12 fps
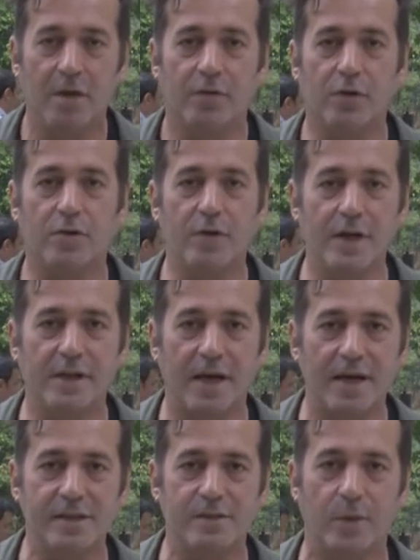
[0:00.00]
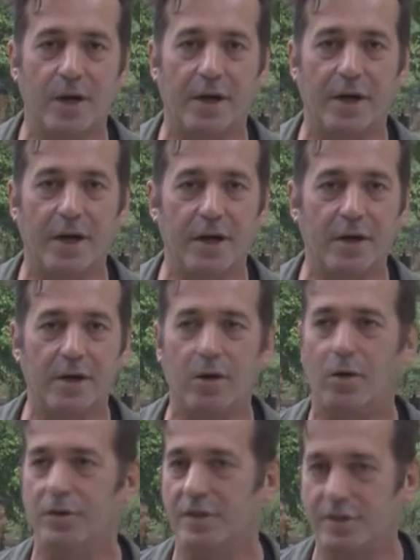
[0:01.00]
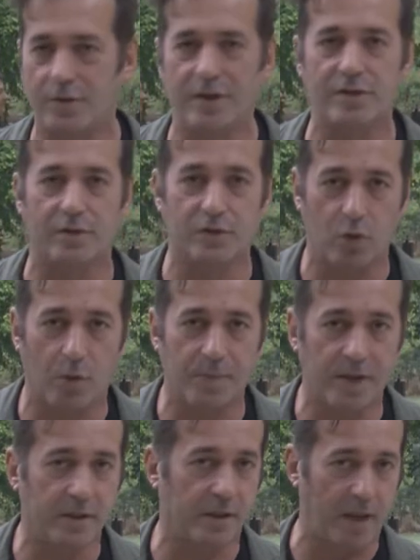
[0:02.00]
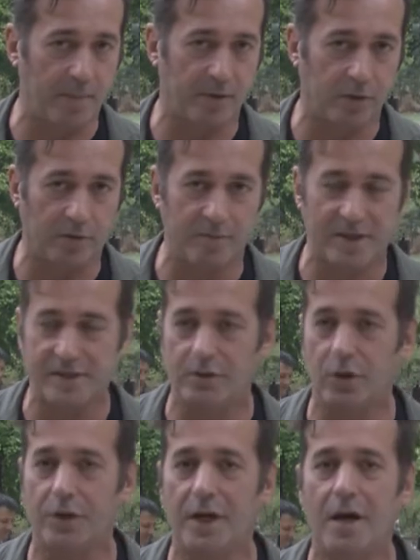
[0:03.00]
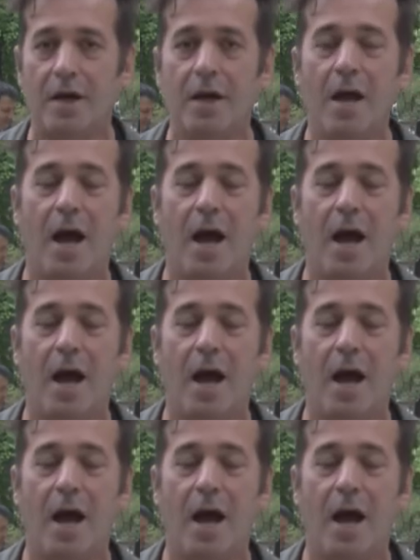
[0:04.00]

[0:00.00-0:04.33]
For 3 days we are here on the streets of Skopje, the capital of Macedonia,